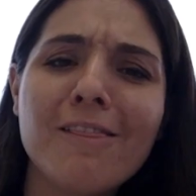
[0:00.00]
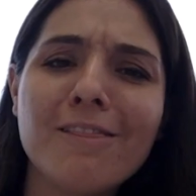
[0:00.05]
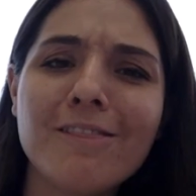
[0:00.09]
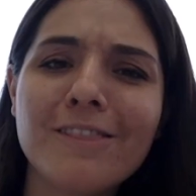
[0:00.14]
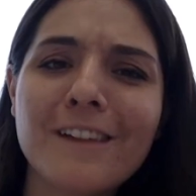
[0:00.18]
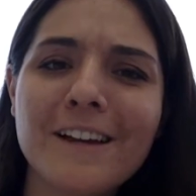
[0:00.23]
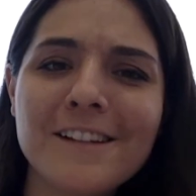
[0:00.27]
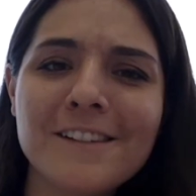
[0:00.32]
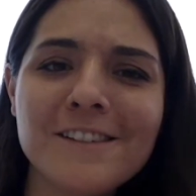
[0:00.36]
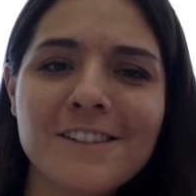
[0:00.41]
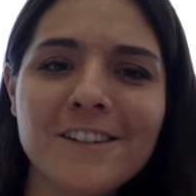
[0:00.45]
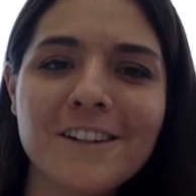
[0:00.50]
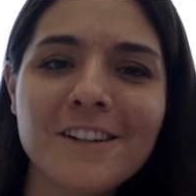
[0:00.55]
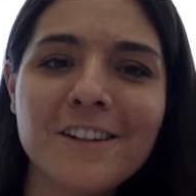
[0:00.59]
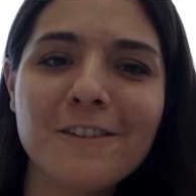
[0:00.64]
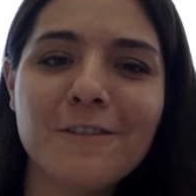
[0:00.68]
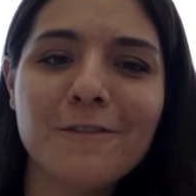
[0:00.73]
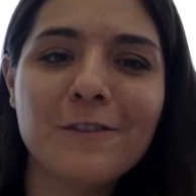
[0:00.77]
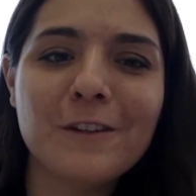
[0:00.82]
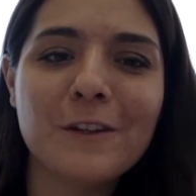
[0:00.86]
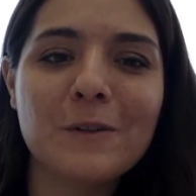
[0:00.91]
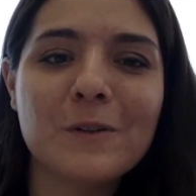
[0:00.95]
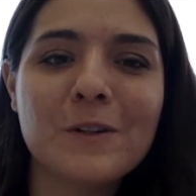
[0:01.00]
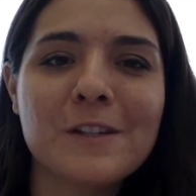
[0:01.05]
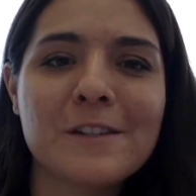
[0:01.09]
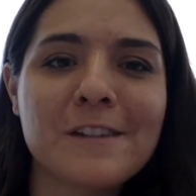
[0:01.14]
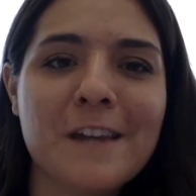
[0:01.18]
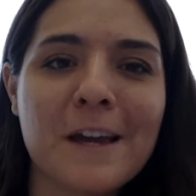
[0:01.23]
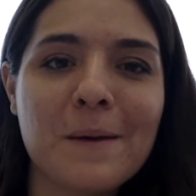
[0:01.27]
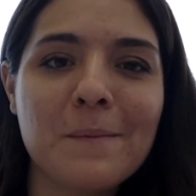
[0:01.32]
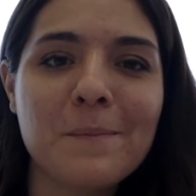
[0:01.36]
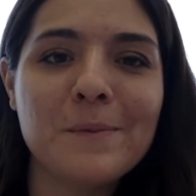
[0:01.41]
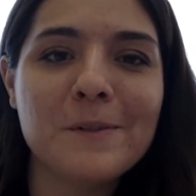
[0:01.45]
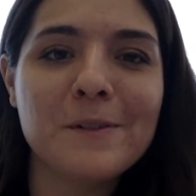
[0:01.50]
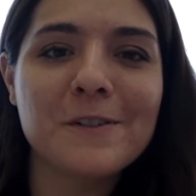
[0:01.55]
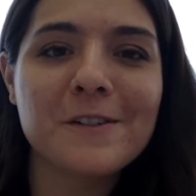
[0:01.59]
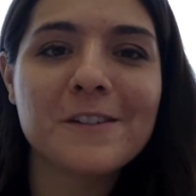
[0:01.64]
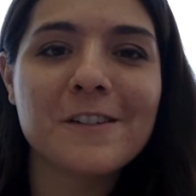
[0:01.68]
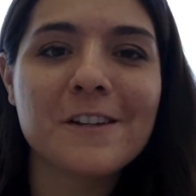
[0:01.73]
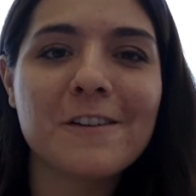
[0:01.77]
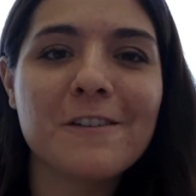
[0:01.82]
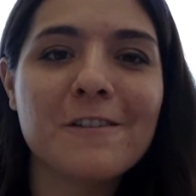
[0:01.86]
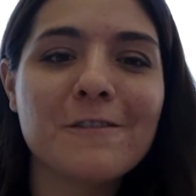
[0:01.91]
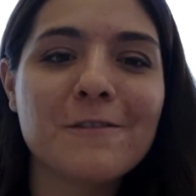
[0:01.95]
Let's look at a few examples
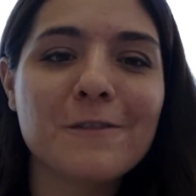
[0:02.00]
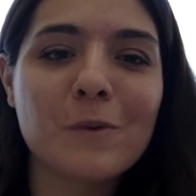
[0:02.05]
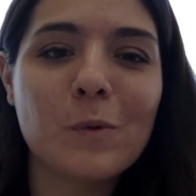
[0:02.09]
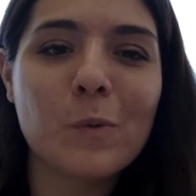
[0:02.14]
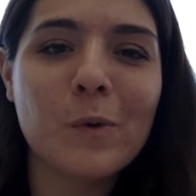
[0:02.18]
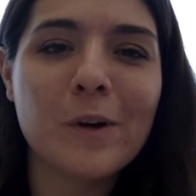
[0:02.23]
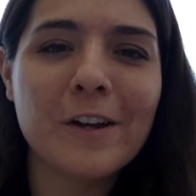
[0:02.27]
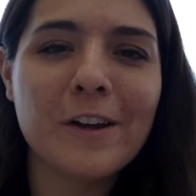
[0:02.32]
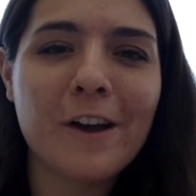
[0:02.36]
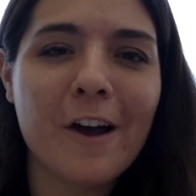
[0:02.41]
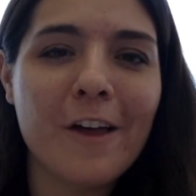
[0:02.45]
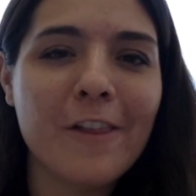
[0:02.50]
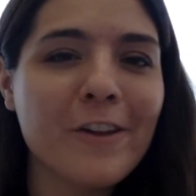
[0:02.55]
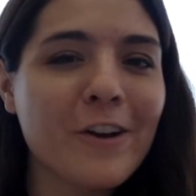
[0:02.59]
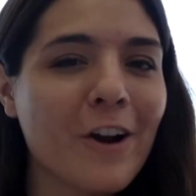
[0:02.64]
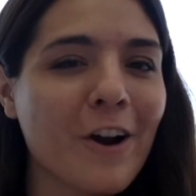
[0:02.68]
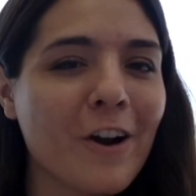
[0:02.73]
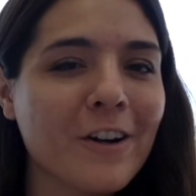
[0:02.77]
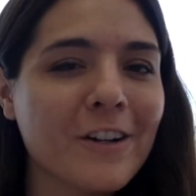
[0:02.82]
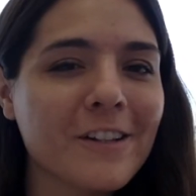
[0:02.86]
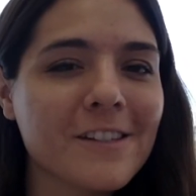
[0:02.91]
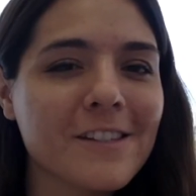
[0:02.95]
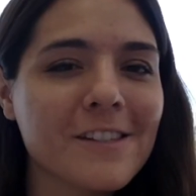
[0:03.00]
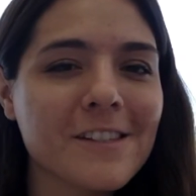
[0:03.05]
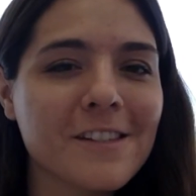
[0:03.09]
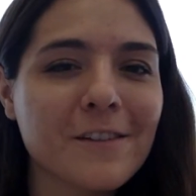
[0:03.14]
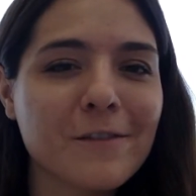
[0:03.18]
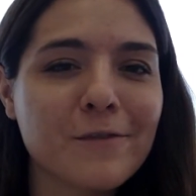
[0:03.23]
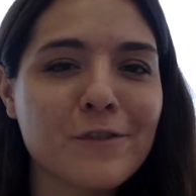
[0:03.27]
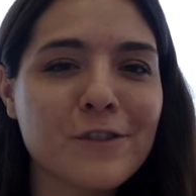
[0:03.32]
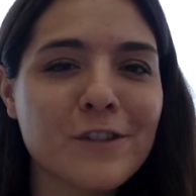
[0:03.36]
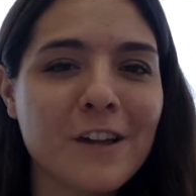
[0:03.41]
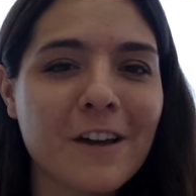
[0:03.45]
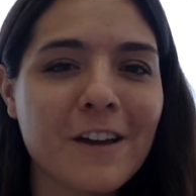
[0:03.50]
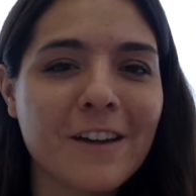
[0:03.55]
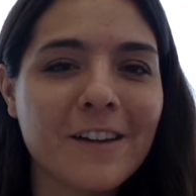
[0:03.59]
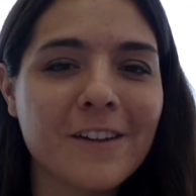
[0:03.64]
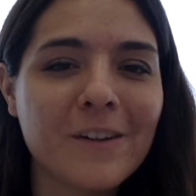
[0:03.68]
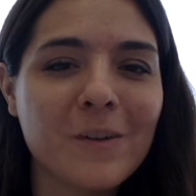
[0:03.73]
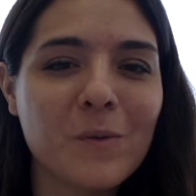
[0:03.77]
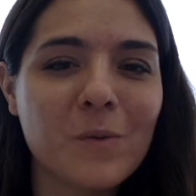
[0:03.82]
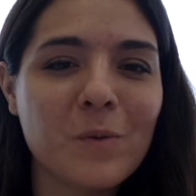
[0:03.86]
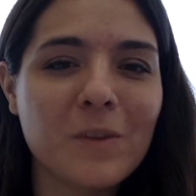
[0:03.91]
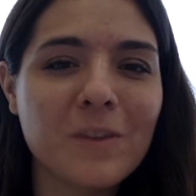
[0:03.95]
of what other artists have done
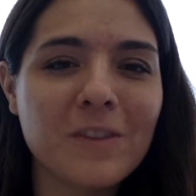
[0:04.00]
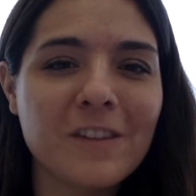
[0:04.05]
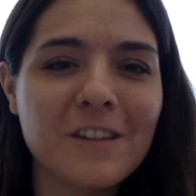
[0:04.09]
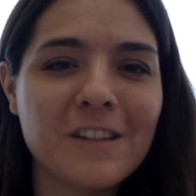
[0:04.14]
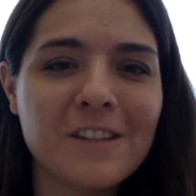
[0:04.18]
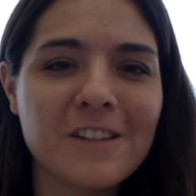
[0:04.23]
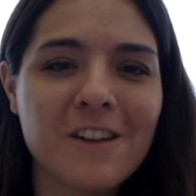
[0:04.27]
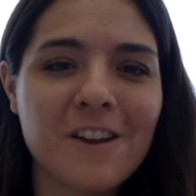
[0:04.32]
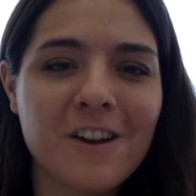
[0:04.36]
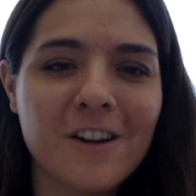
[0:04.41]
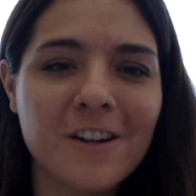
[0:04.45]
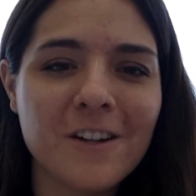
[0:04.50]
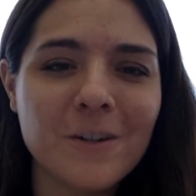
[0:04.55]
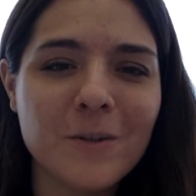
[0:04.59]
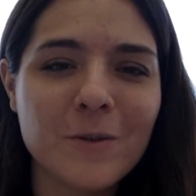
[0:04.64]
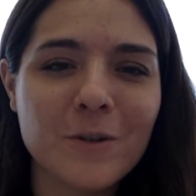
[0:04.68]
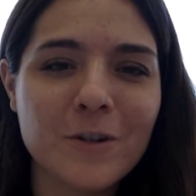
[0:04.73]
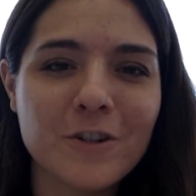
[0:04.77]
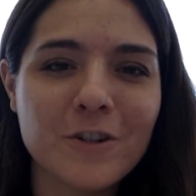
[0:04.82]
with these contour